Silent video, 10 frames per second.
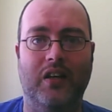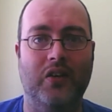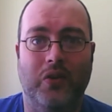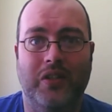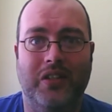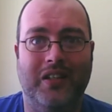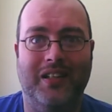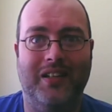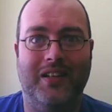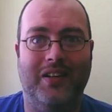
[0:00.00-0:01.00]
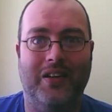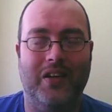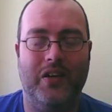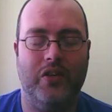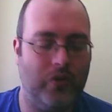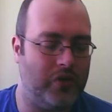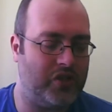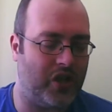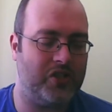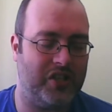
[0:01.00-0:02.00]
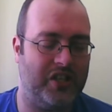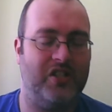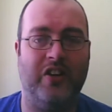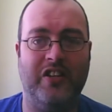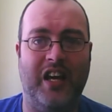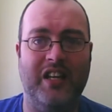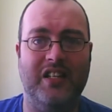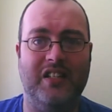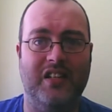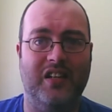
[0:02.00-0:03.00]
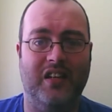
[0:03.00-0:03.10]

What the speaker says: You don't charge things unattended.